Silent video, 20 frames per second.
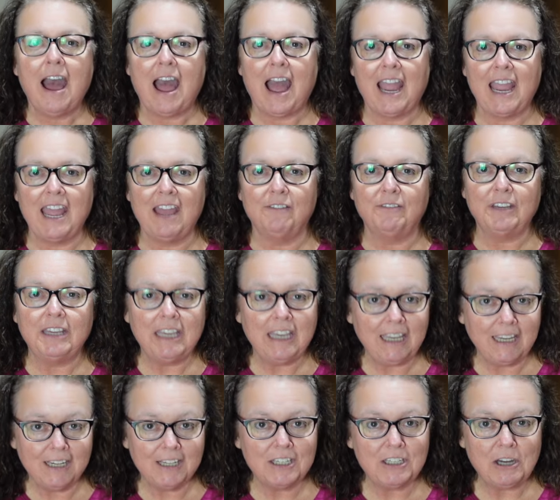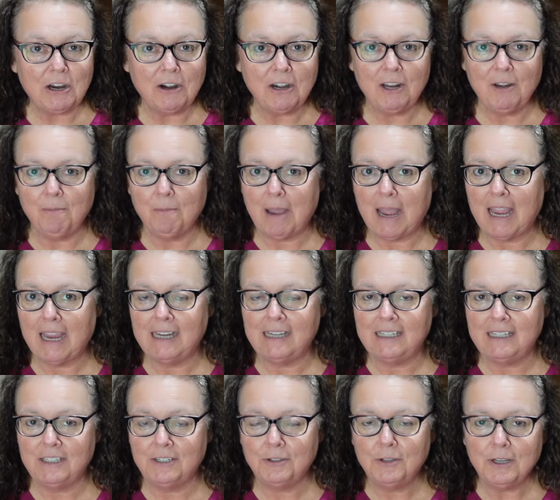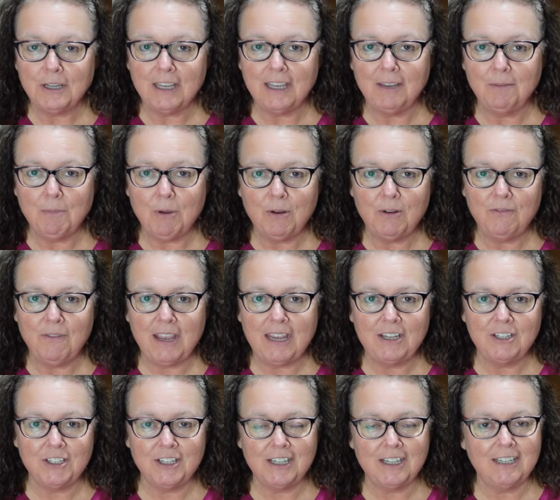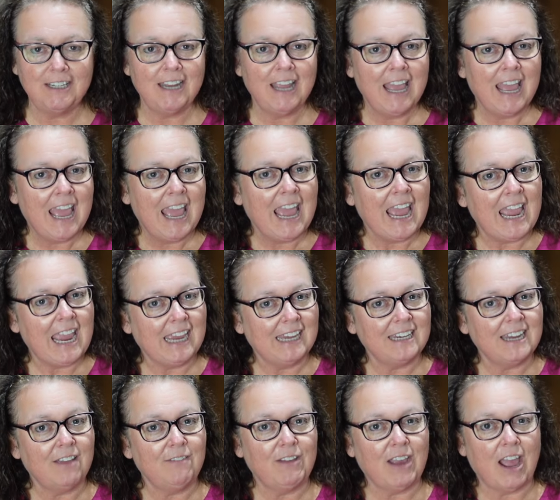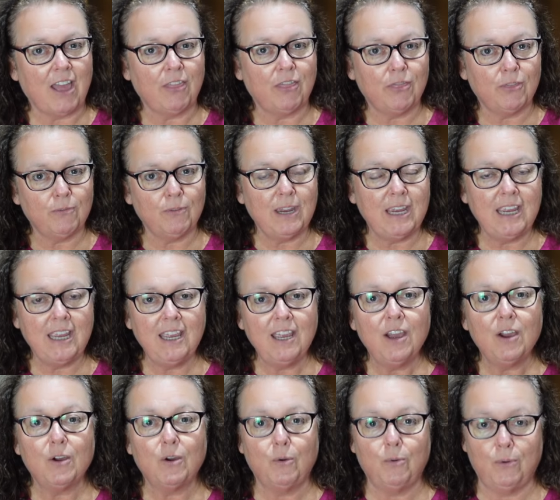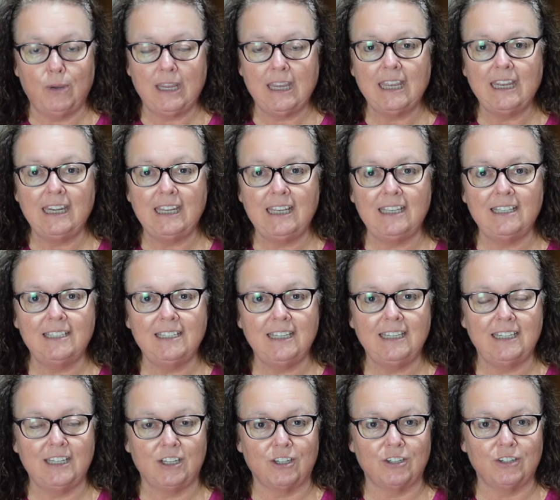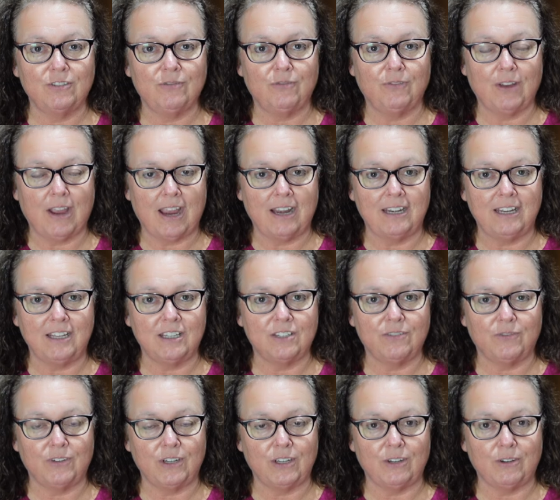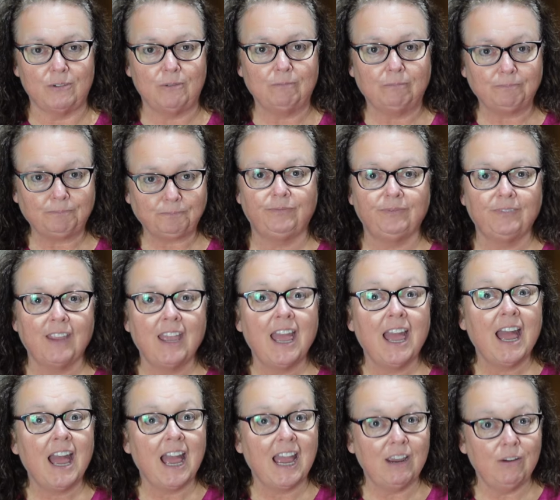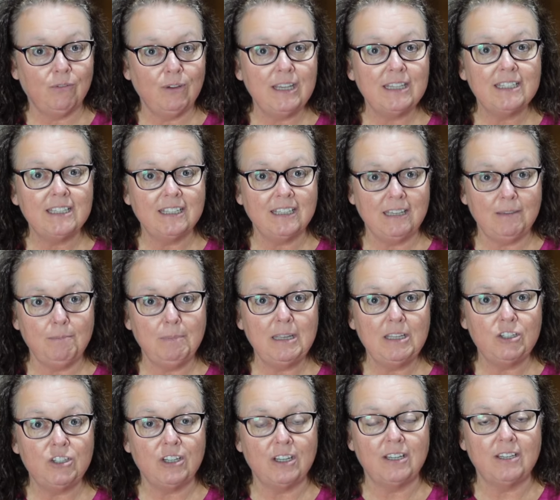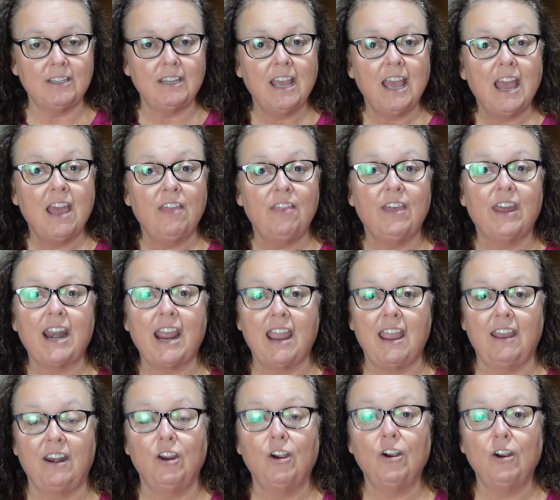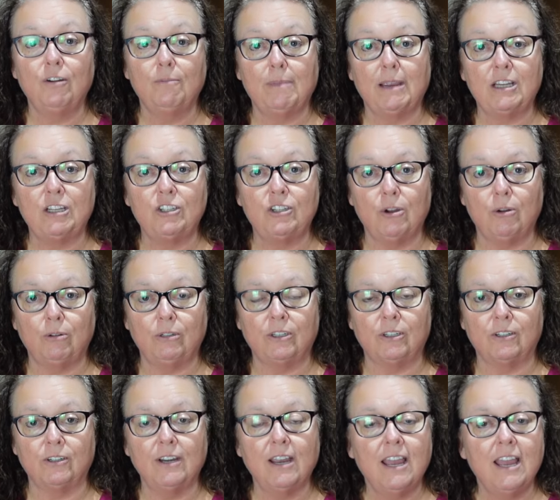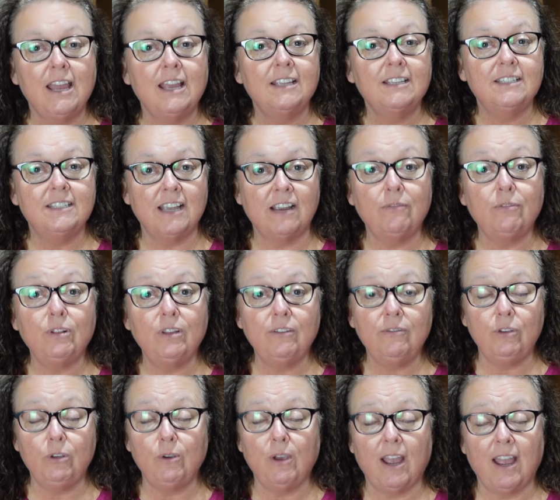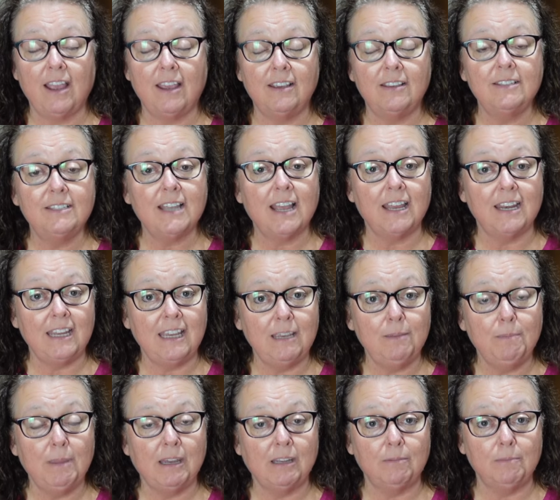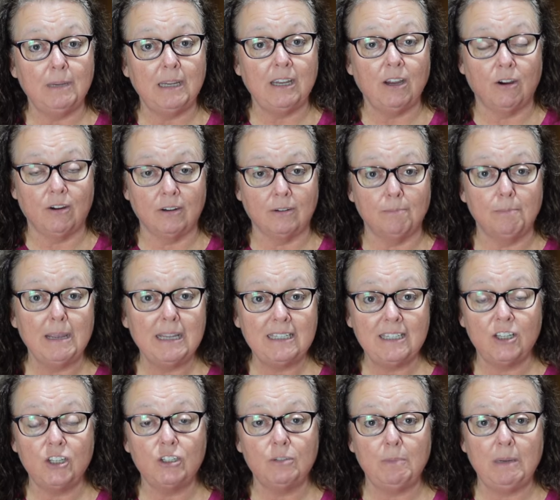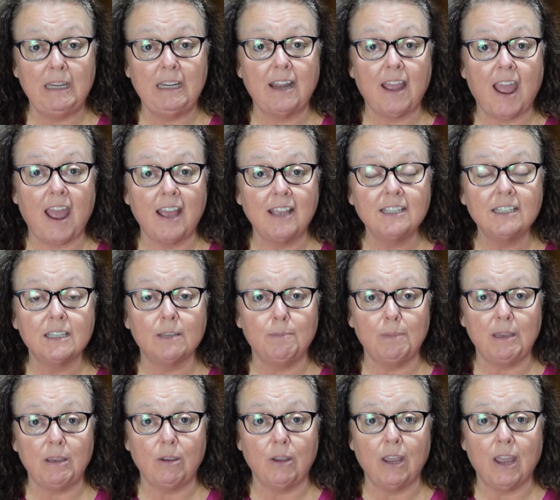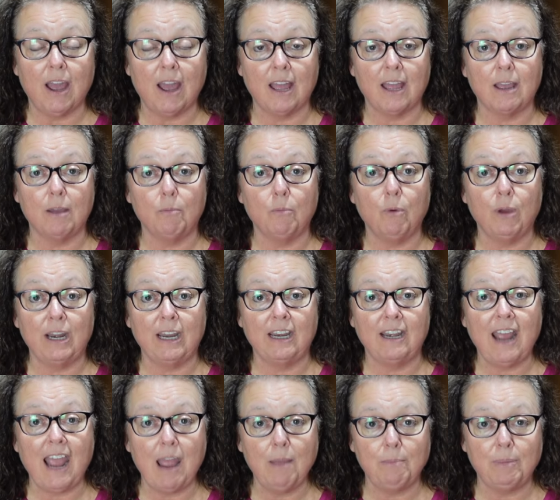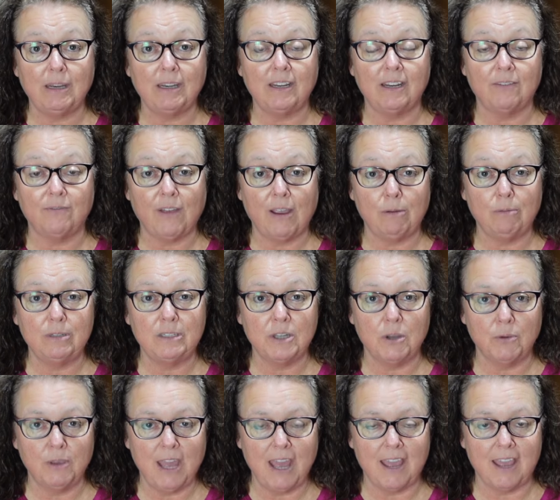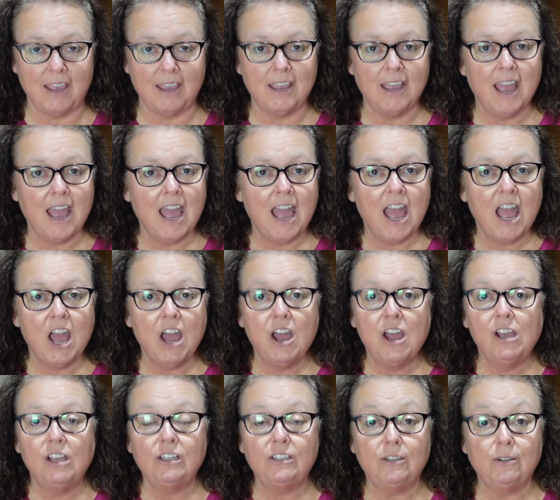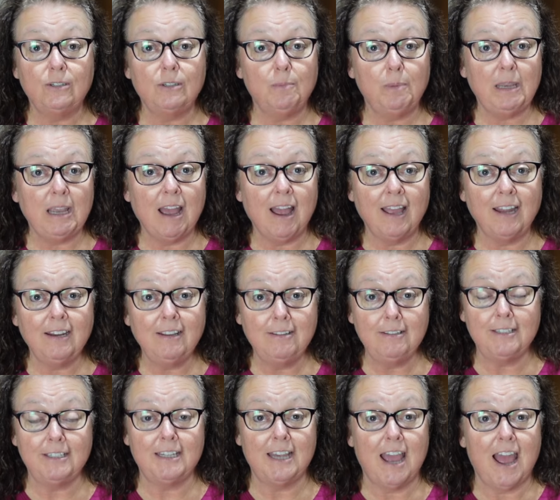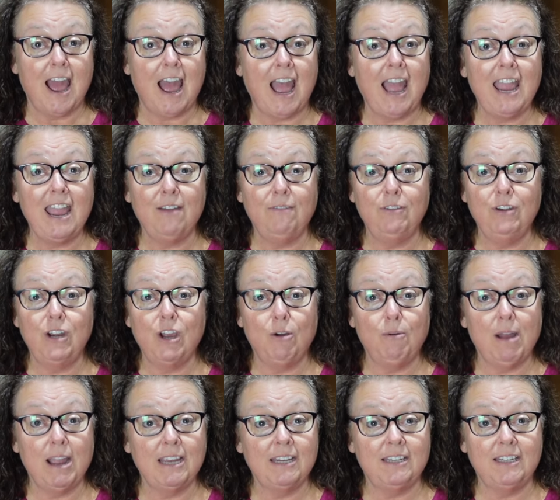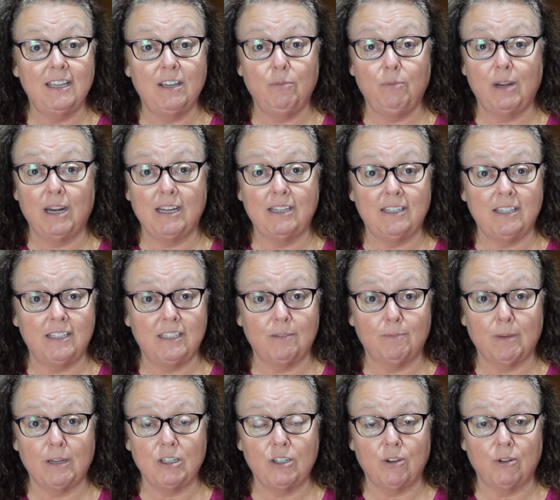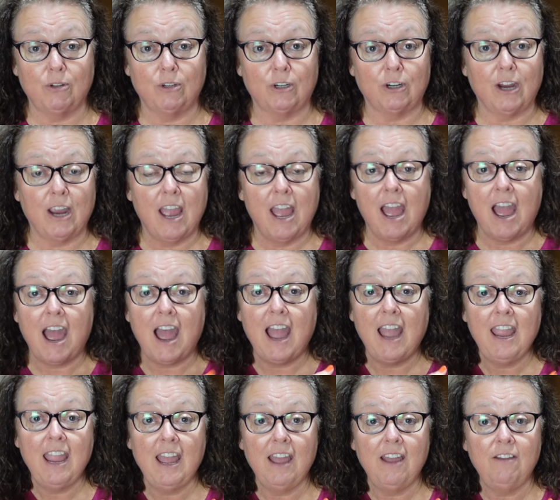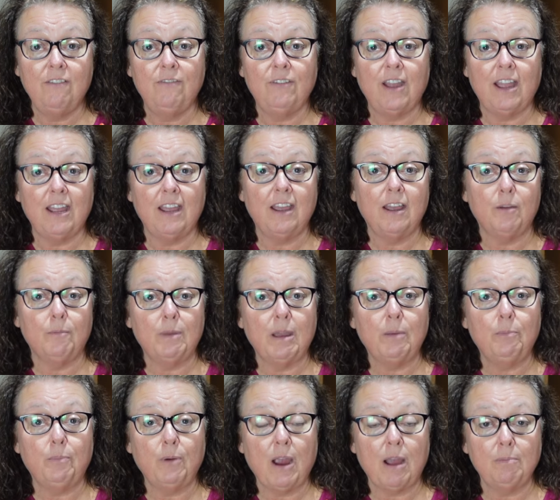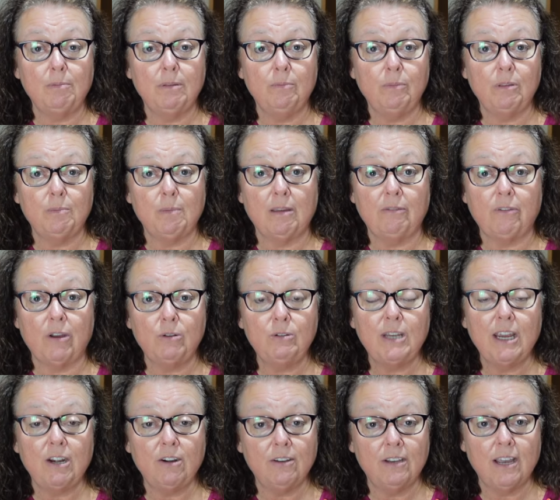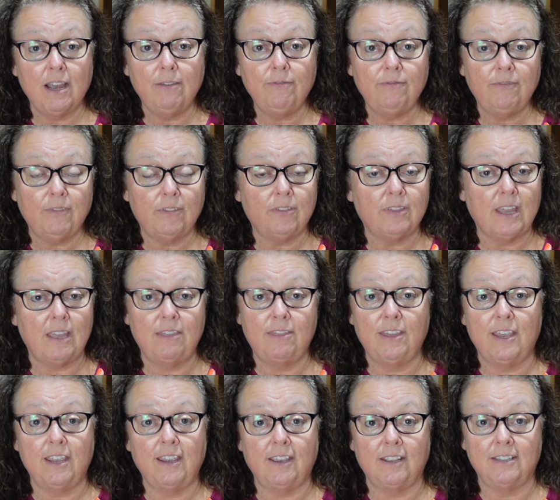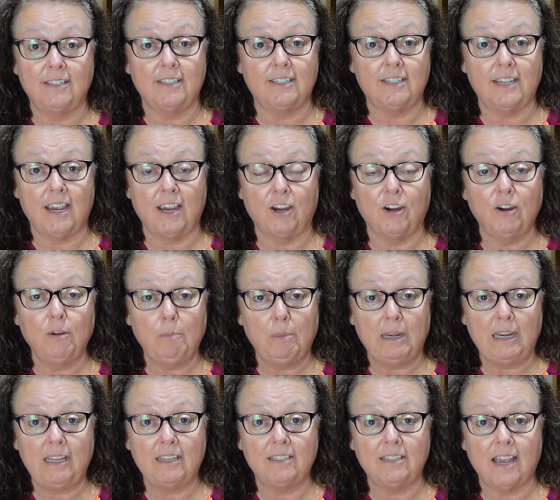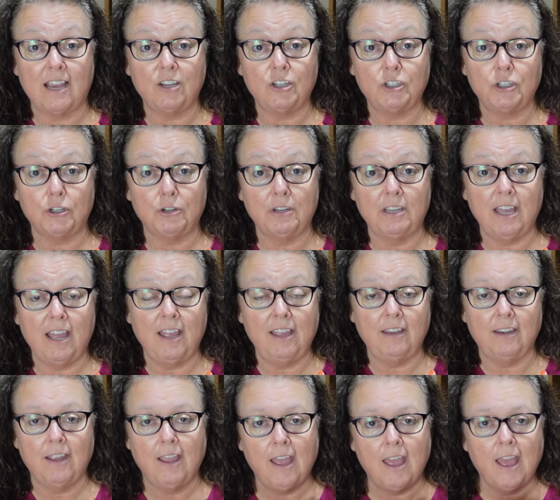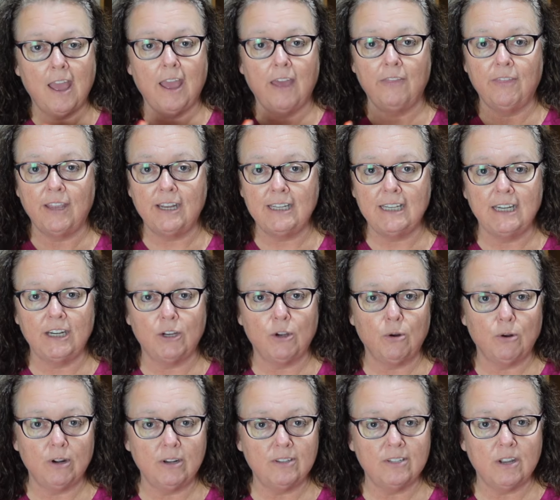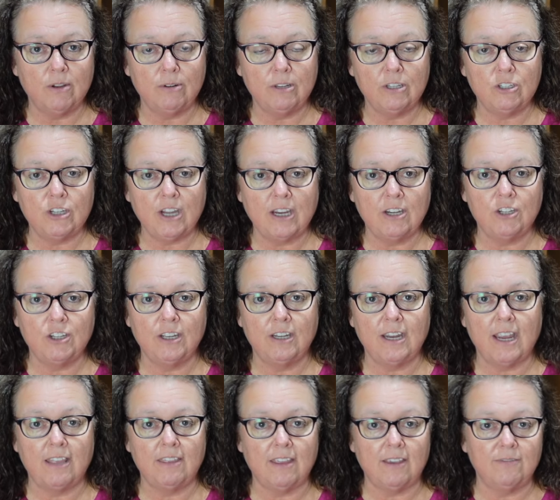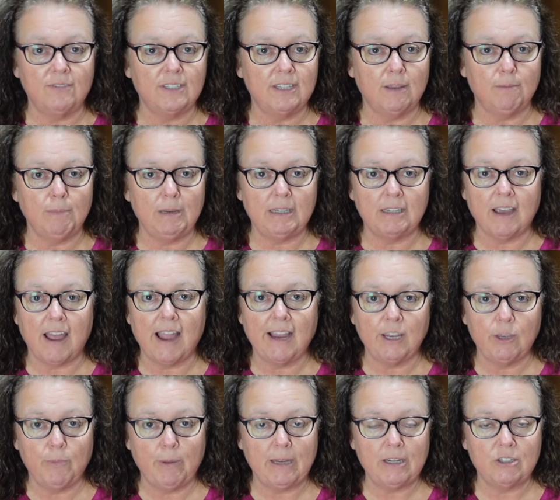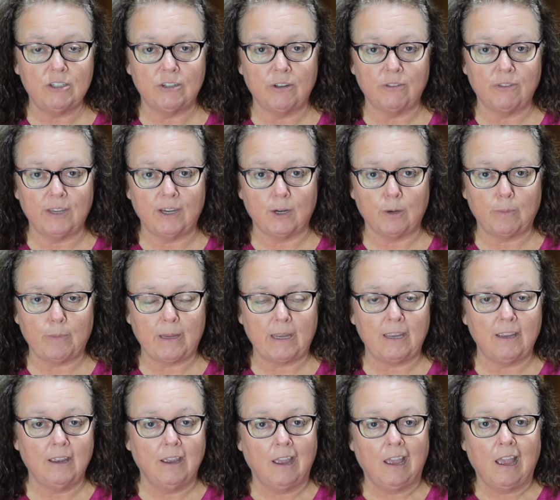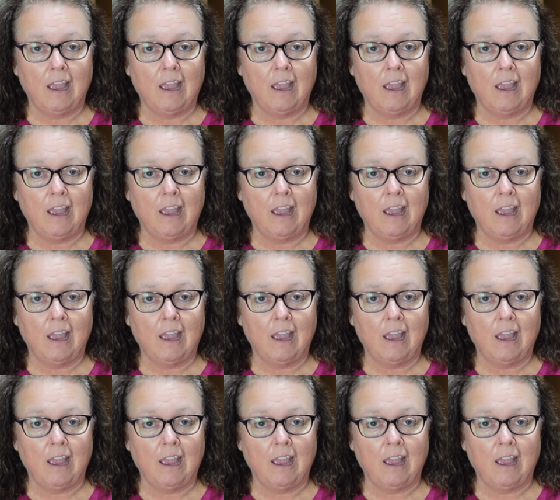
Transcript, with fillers: I have kickstarted my cooking motivation and I've got three quick and easy dinner ideas for you. I recently mentioned that I had hurt my shoulder. Several of you guys had emailed me or messaged me to ask me um, what had happened and if I was okay. So to be honest, I have no idea what I did to my shoulder. I have um, a problem with my rotator cuff. They think it's a tear, but he's not sure yet. They did a cortisone injection and they've sent me to occupational therapy.